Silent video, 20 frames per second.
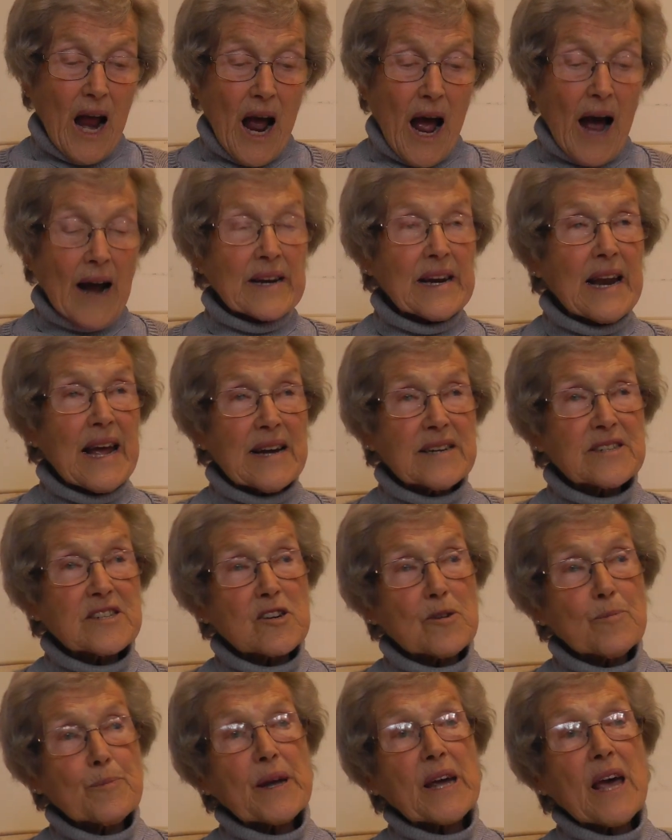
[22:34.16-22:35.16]
And
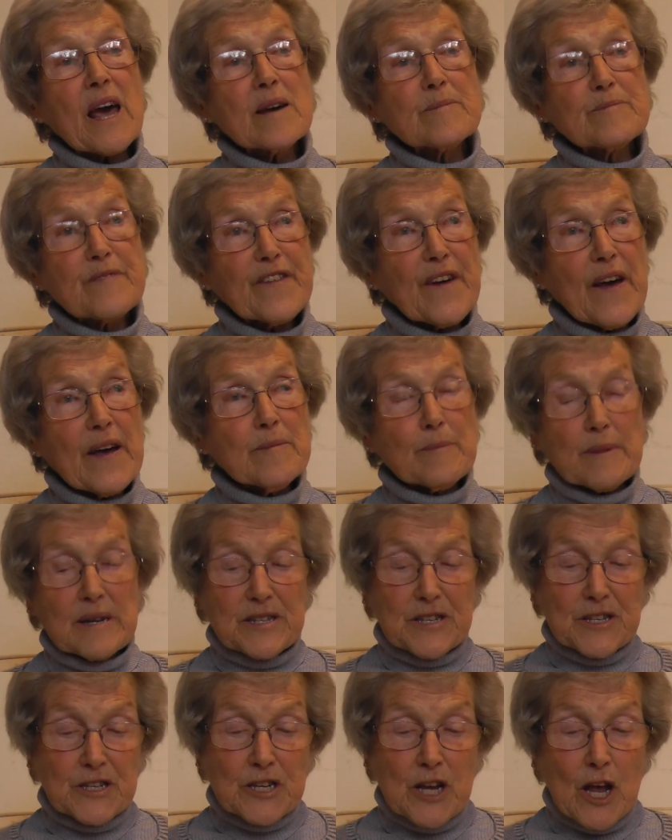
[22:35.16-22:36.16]
later it became
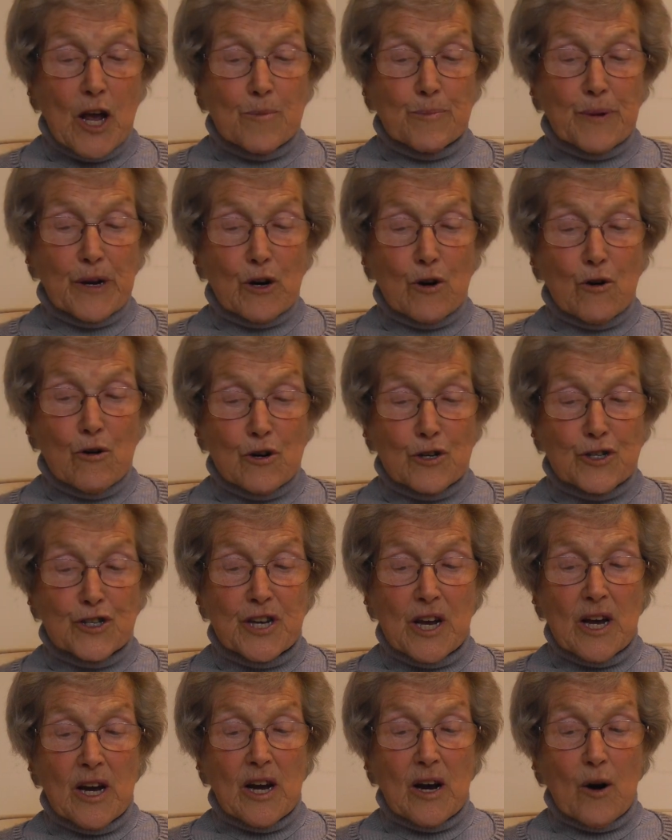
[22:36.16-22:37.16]
famous
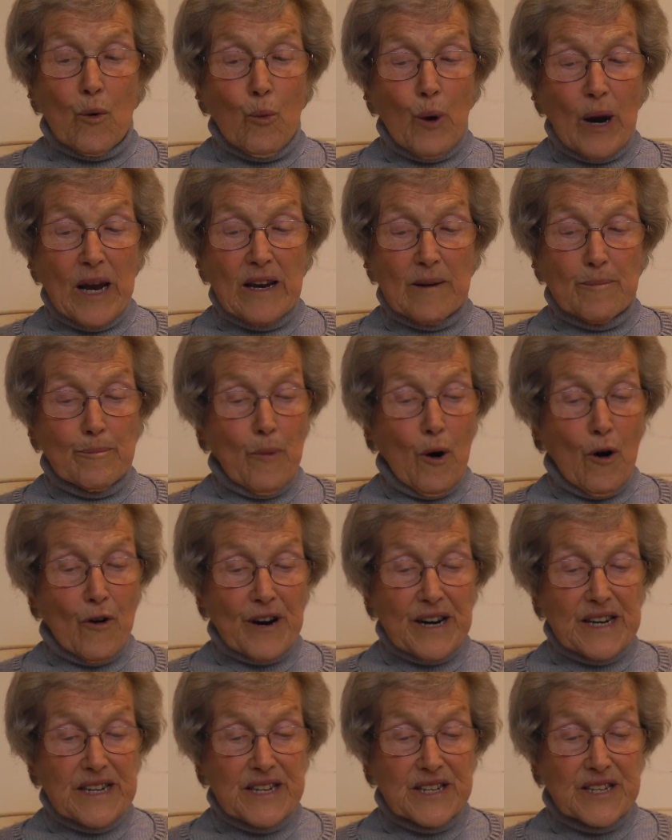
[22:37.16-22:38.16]
because William
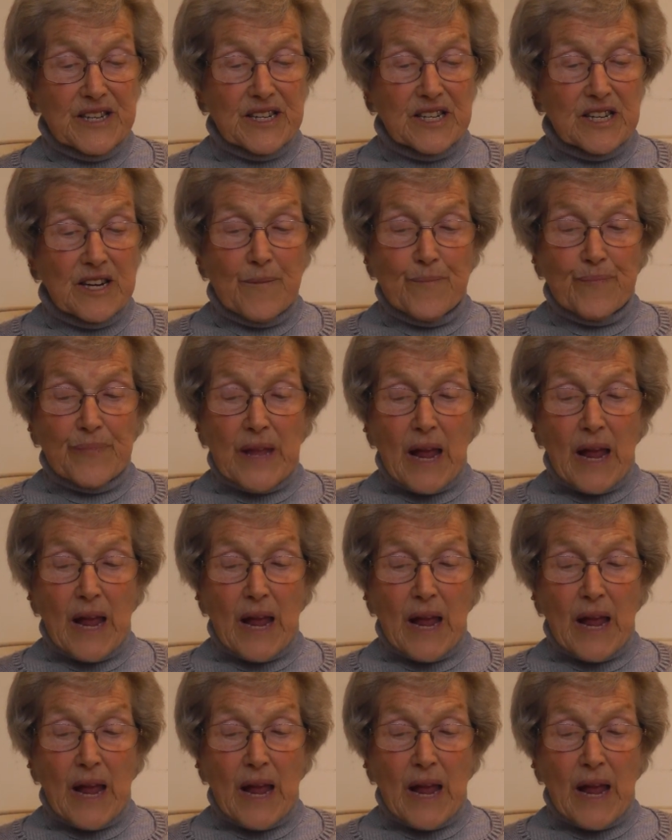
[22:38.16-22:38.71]
Morris